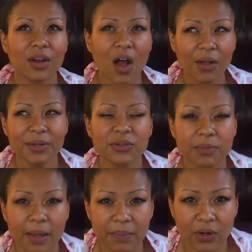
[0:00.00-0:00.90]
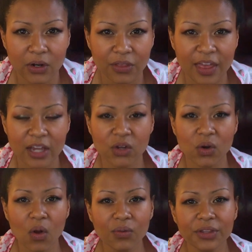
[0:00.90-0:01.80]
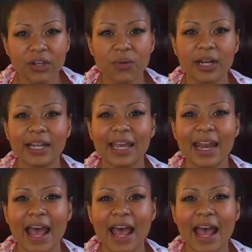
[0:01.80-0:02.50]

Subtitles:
always remember that you're only going to get